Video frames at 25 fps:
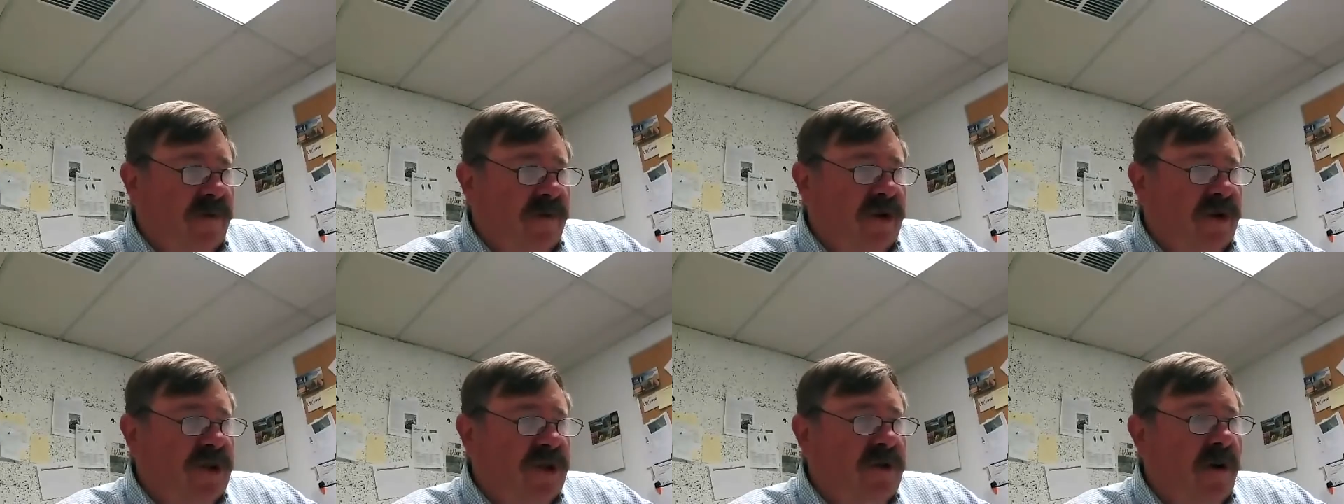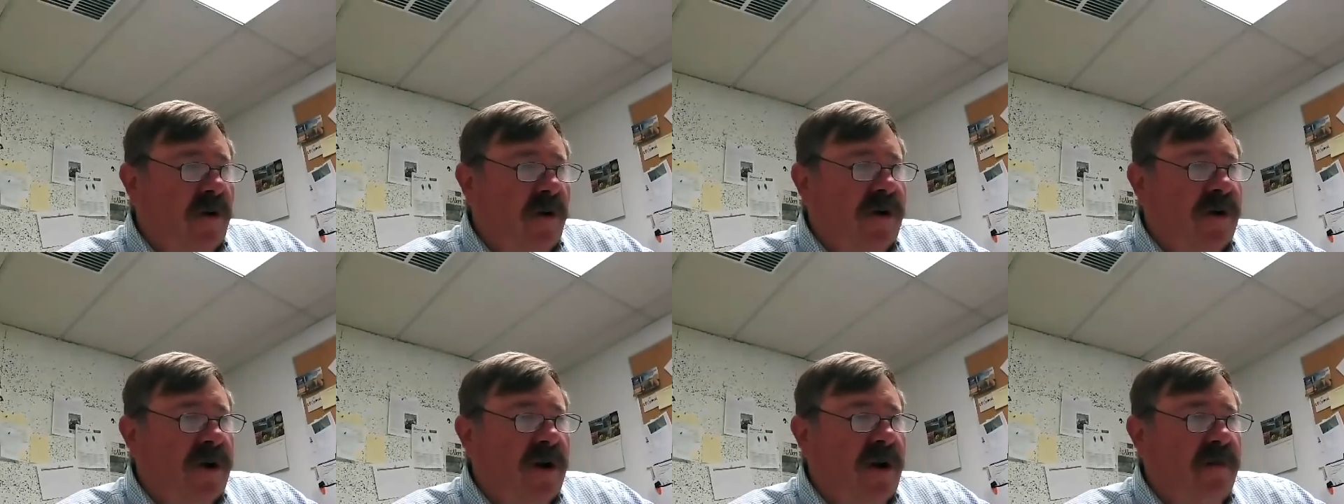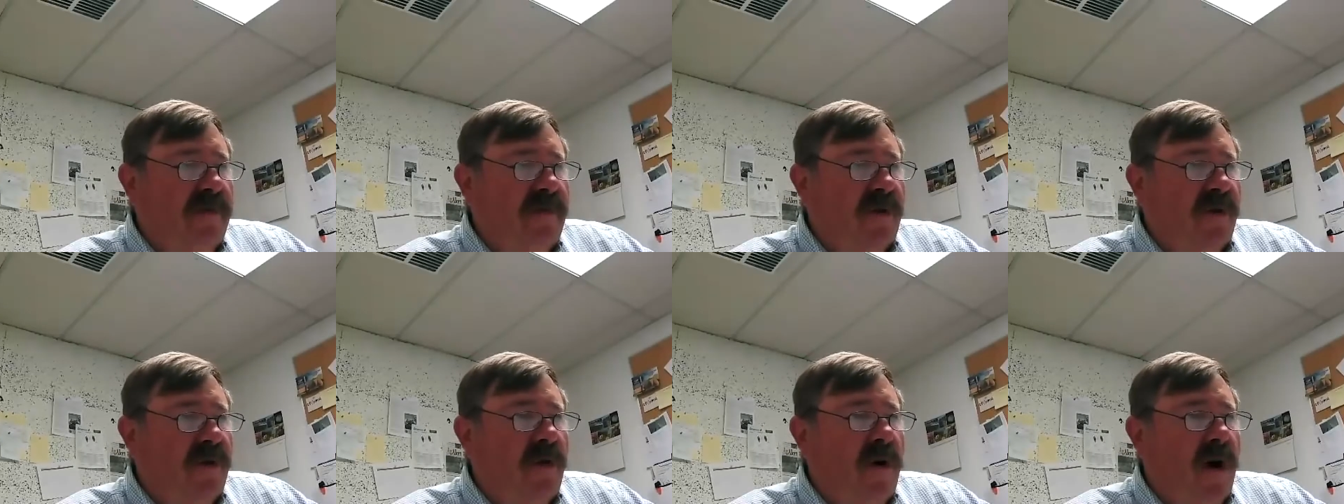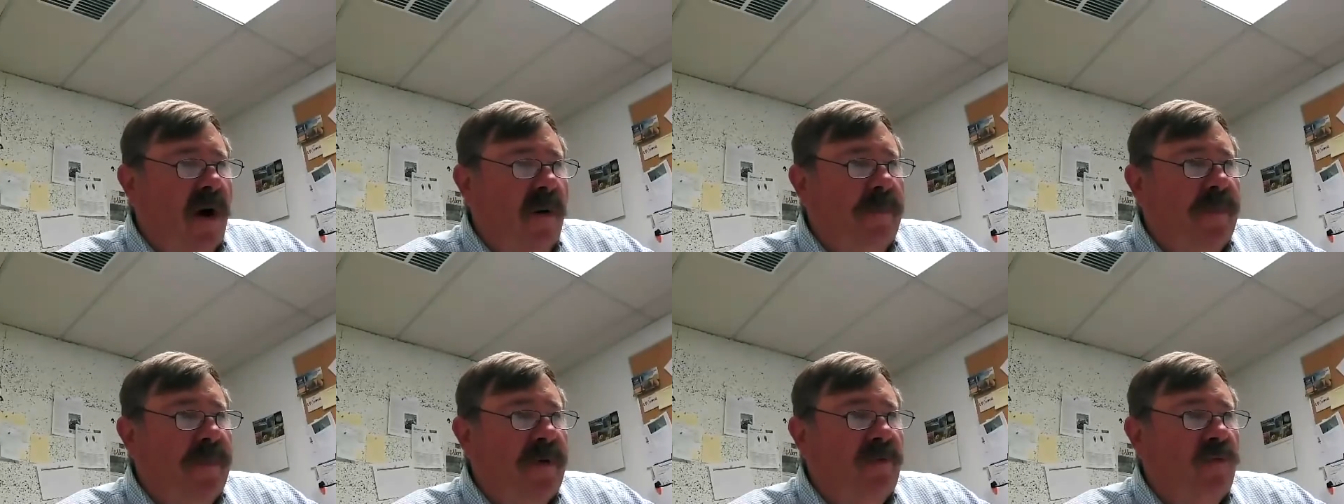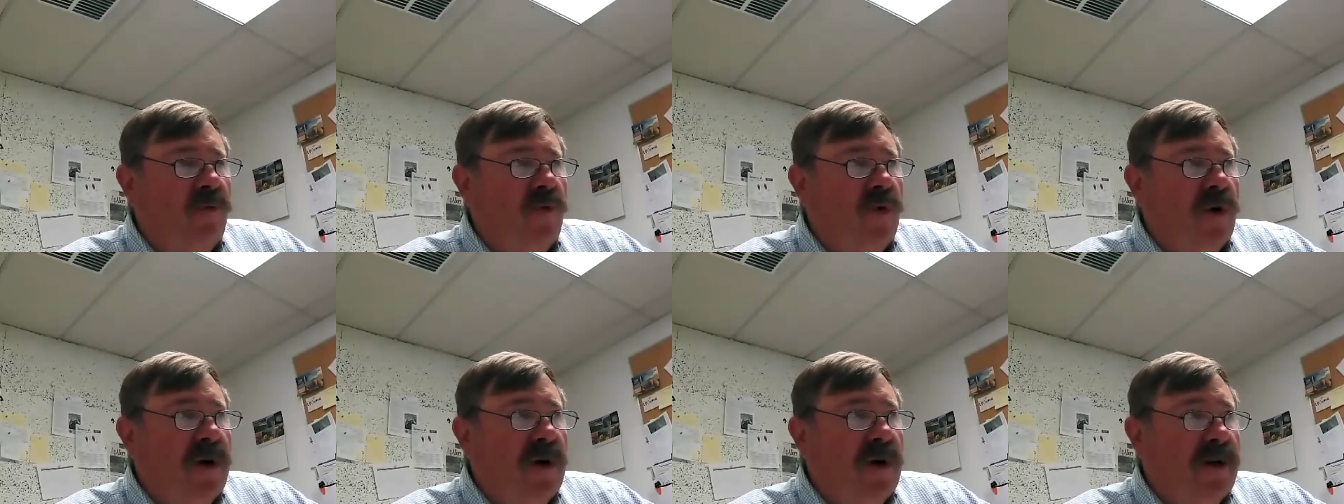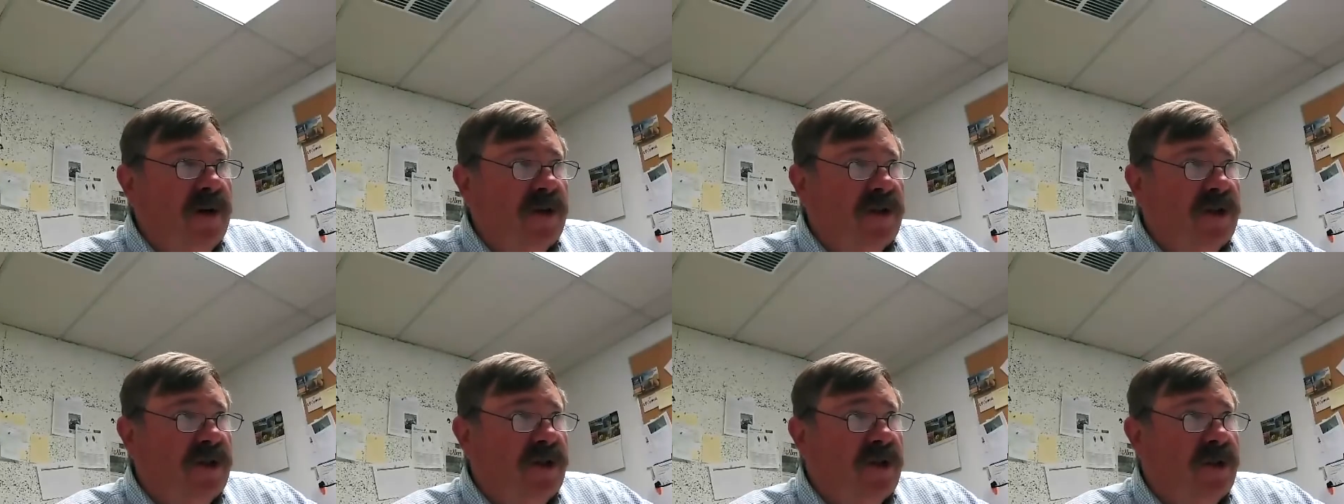started, cover cropping
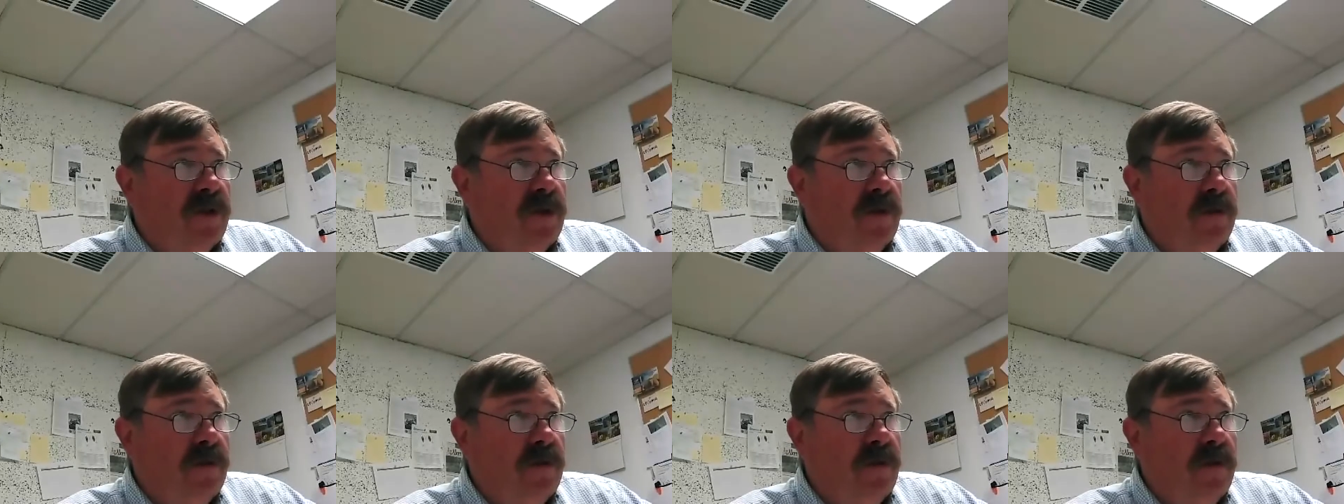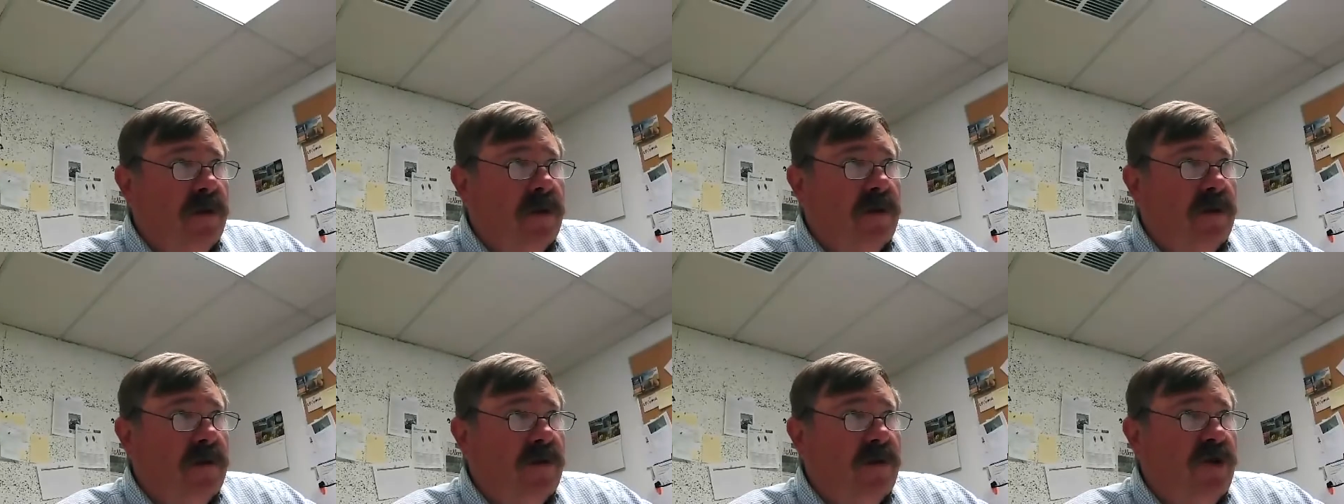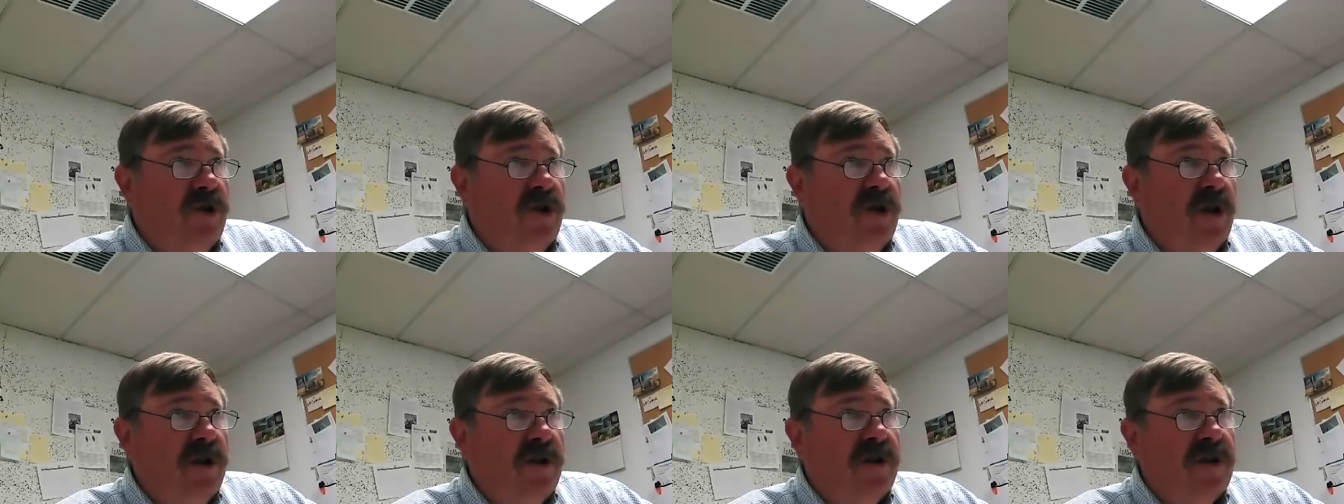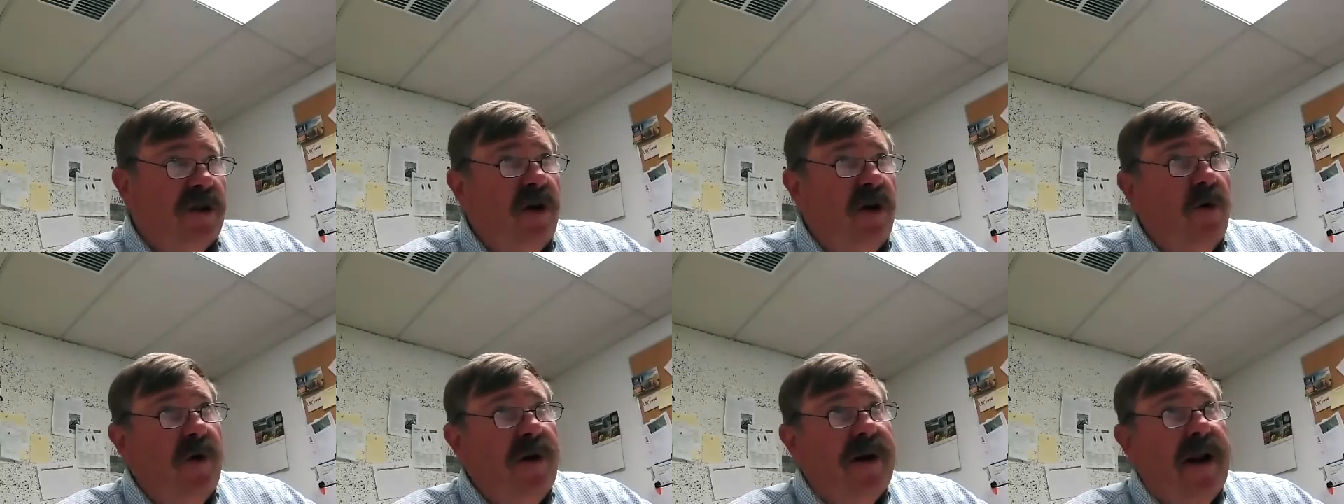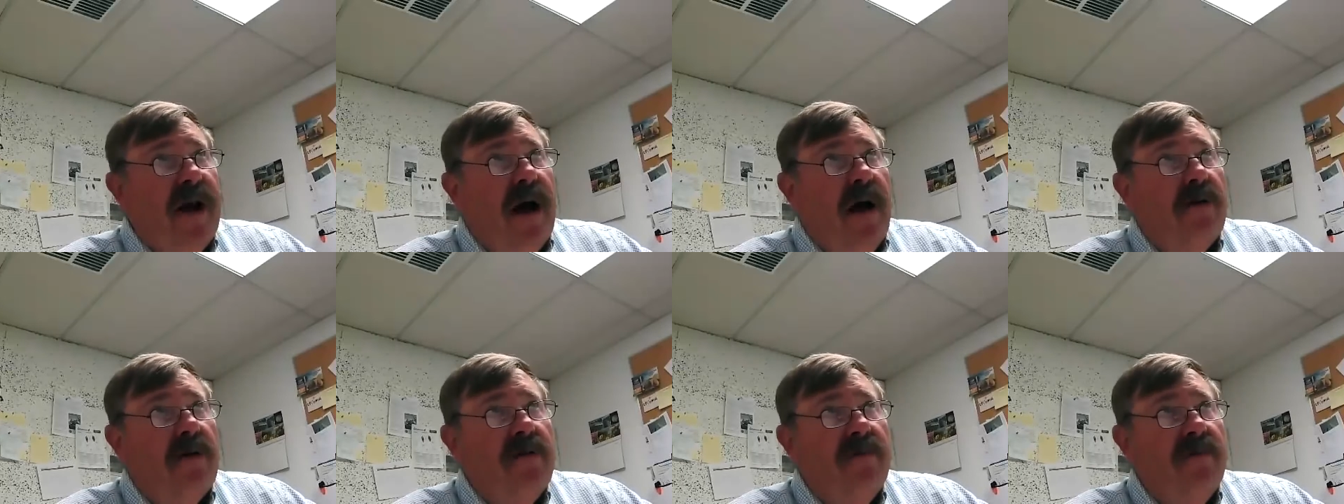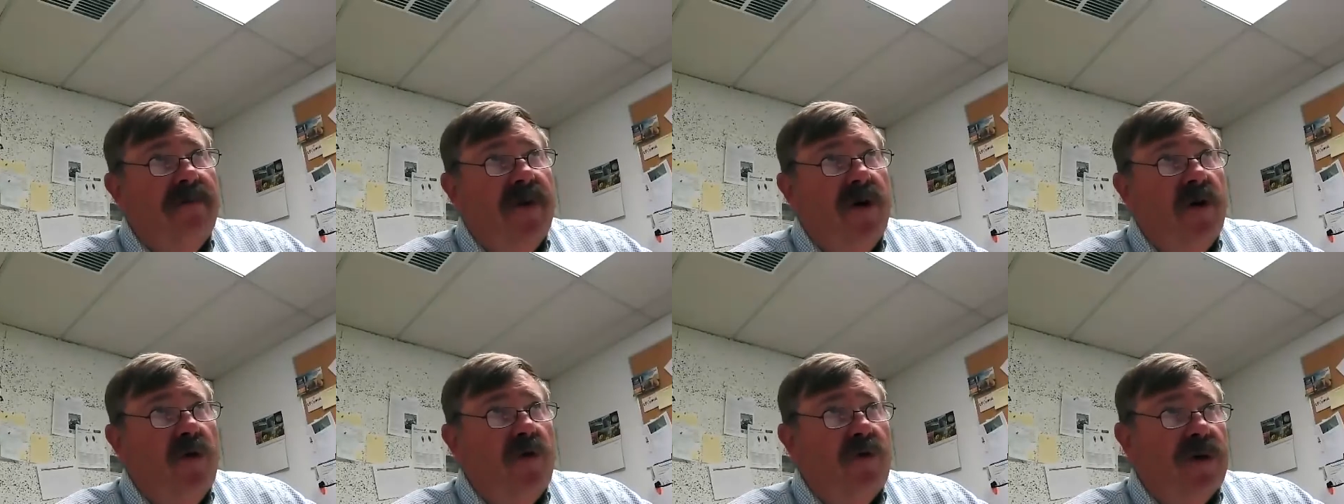was just going out of
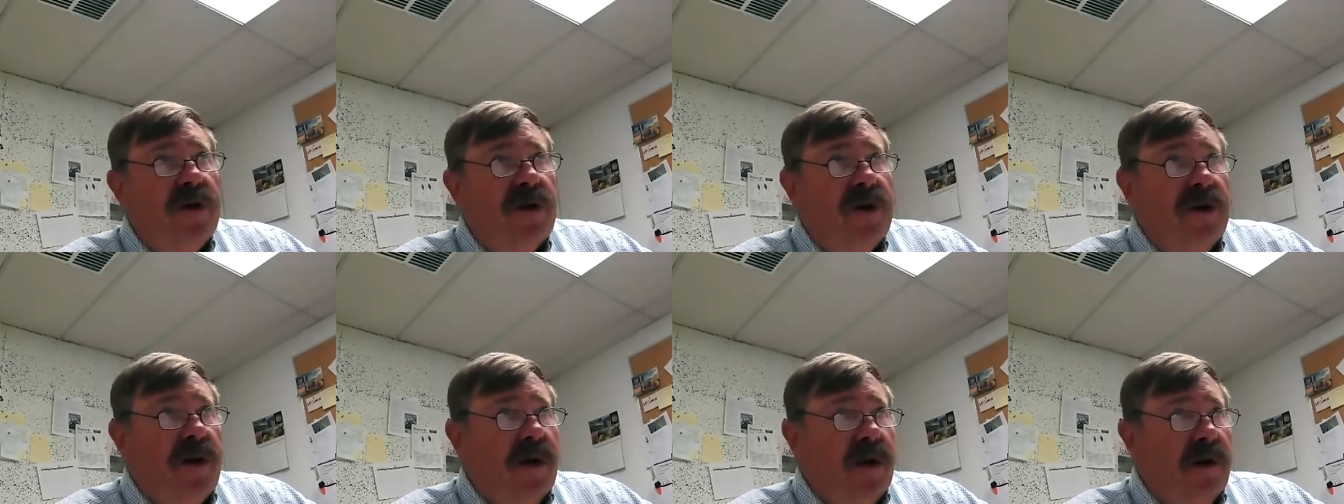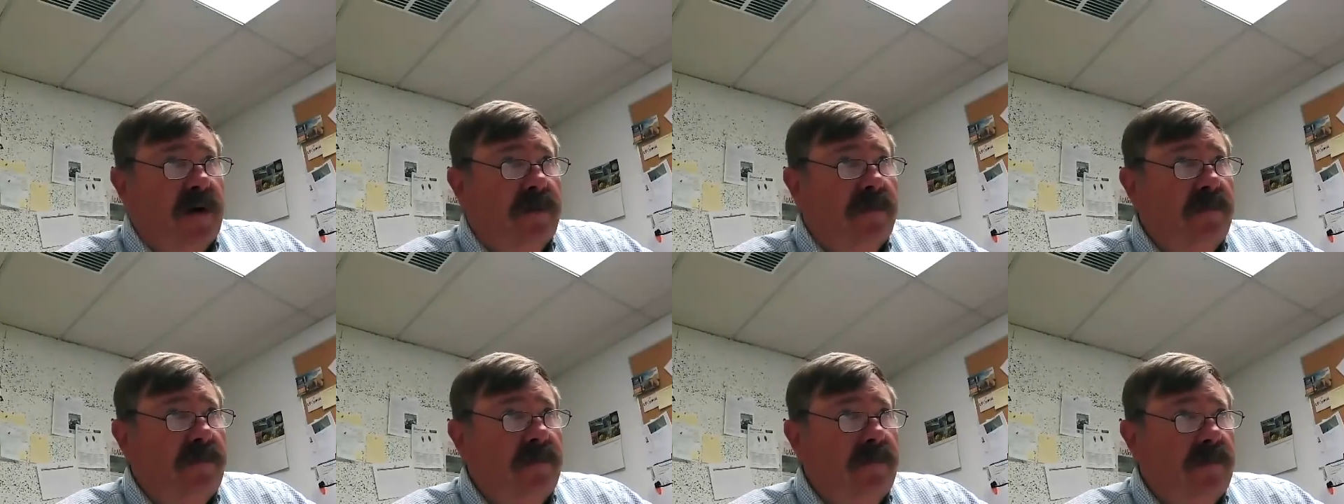vogue again,